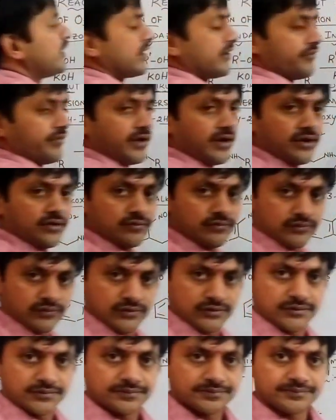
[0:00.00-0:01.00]

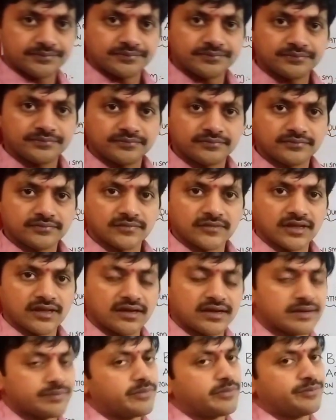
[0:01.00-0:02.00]
derivatives.
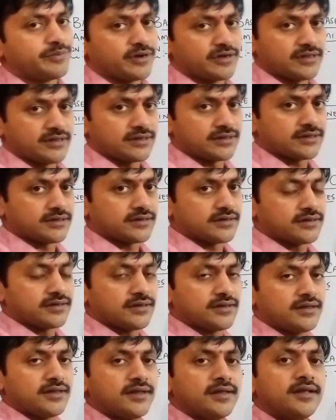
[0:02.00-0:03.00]
Remember that.
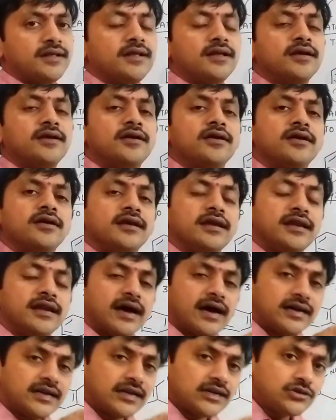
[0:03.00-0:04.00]
In
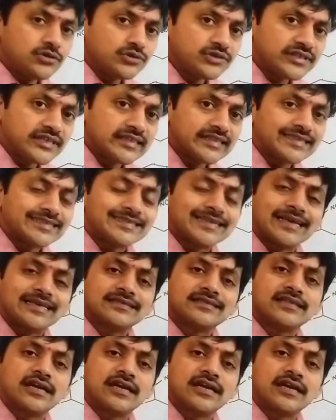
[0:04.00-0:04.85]
order to synthesize